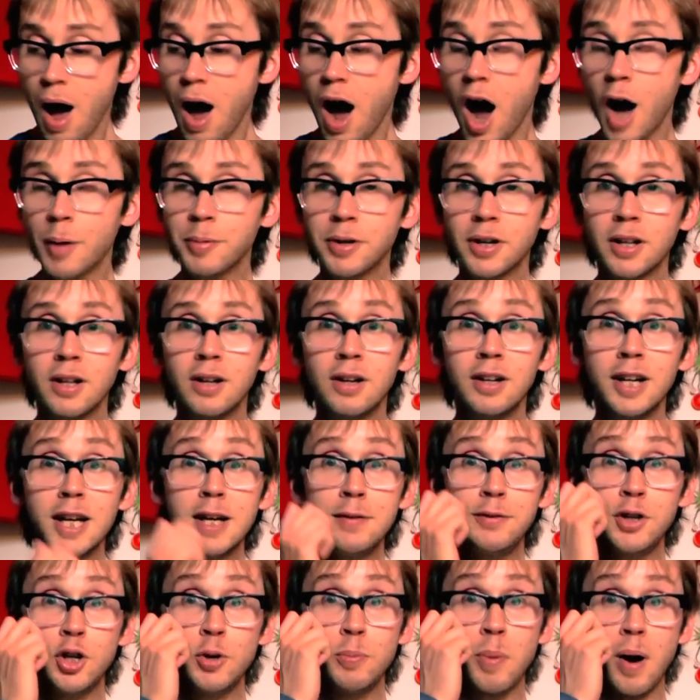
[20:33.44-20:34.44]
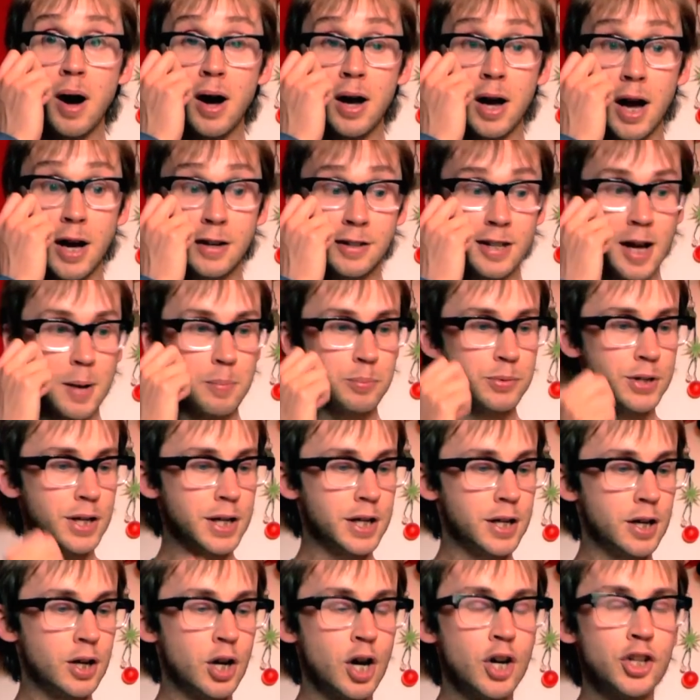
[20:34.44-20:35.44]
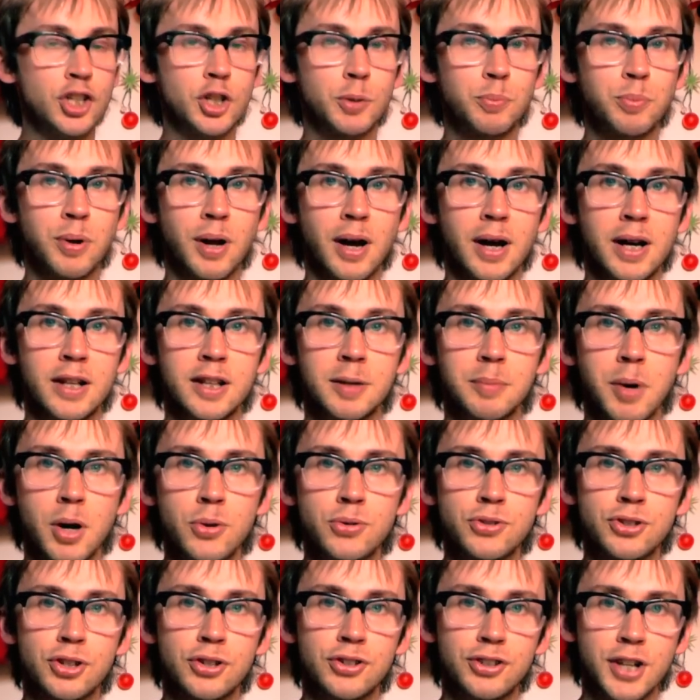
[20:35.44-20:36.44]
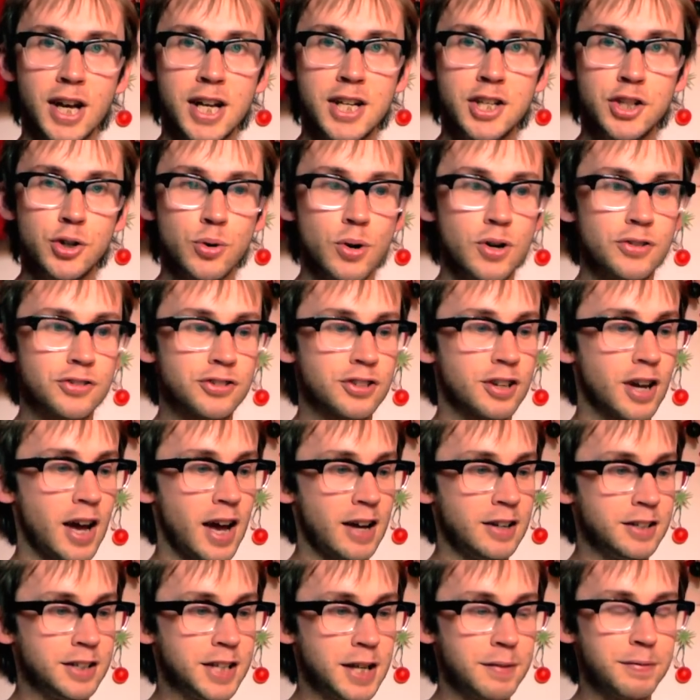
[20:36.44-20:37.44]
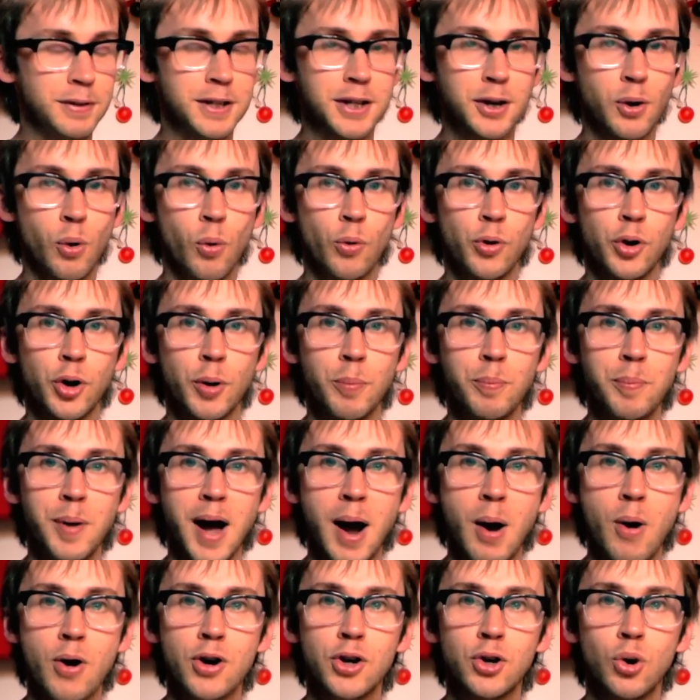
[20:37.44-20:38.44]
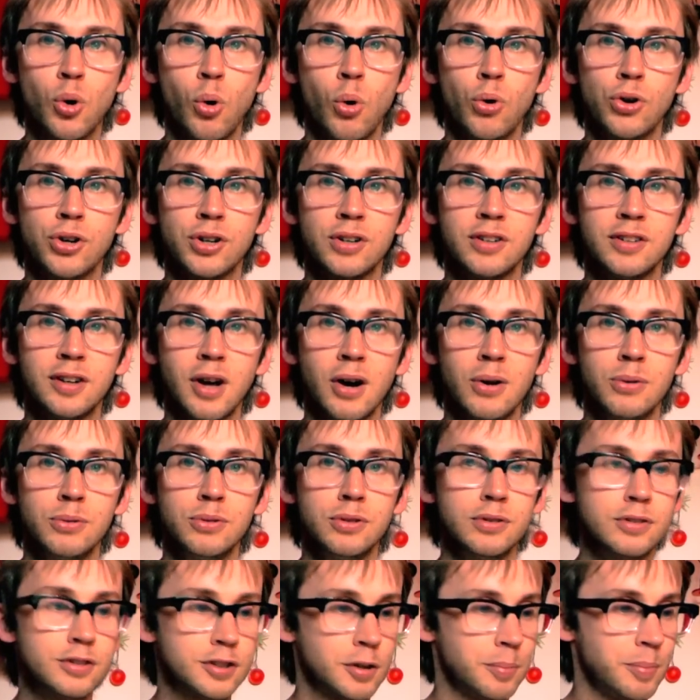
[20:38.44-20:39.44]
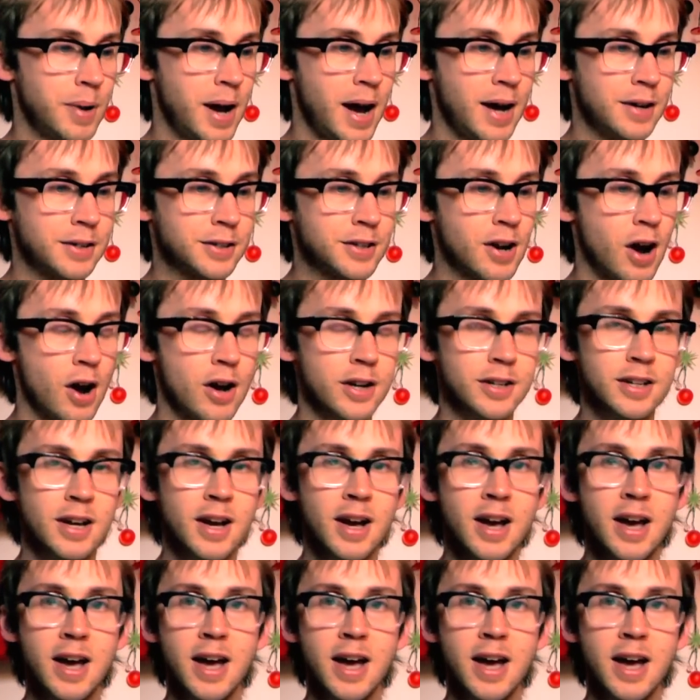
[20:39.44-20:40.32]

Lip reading: I'm going to leave you by attempting to play the most dangerous and difficult power chord known to mankind.